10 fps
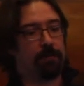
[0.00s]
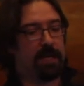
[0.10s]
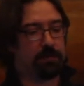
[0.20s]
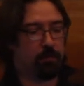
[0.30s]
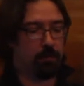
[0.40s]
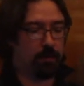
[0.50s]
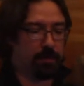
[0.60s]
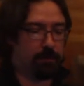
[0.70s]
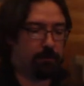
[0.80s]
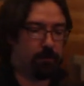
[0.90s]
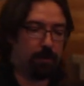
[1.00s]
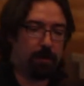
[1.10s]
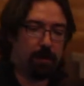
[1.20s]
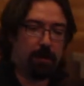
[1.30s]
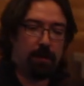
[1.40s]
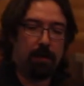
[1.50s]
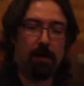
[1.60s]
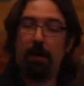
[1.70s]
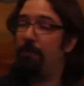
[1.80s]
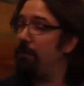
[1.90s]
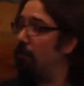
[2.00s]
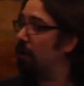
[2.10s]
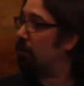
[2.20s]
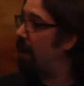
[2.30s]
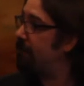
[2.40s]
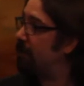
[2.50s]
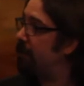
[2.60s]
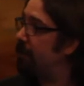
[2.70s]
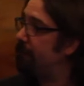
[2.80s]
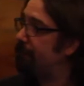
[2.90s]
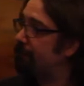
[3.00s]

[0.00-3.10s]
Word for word: That's what we're looking for. Uh, a bit more graphically,